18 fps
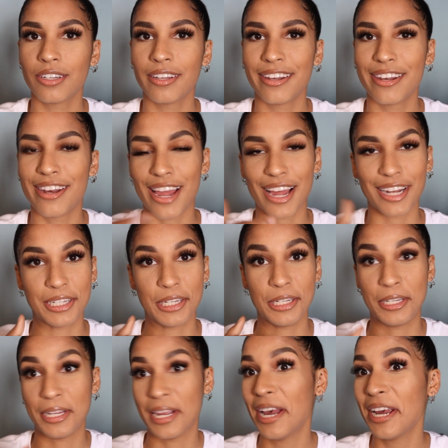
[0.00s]
not to
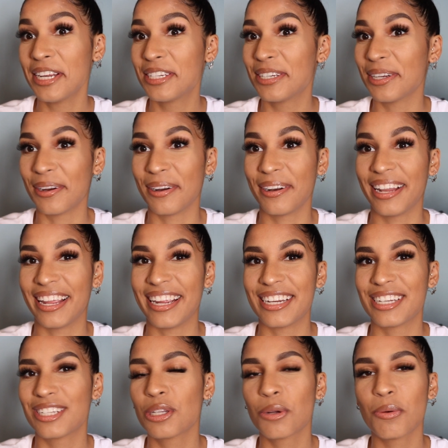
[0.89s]
touch or
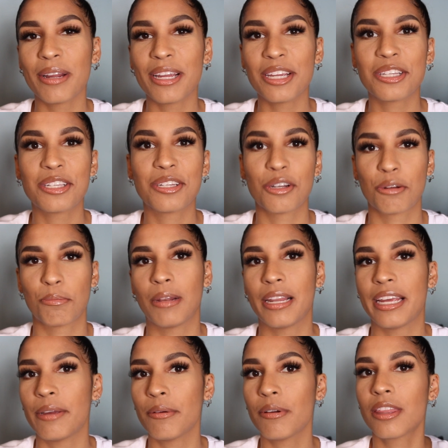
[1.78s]
like twist or
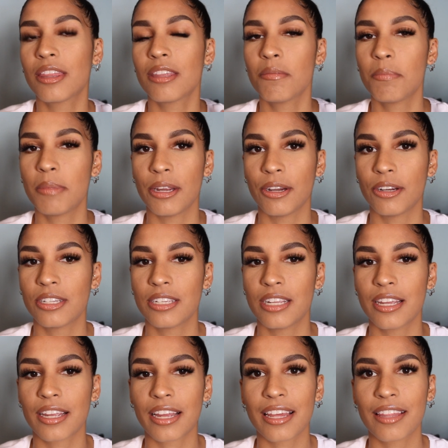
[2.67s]
play with the piercing.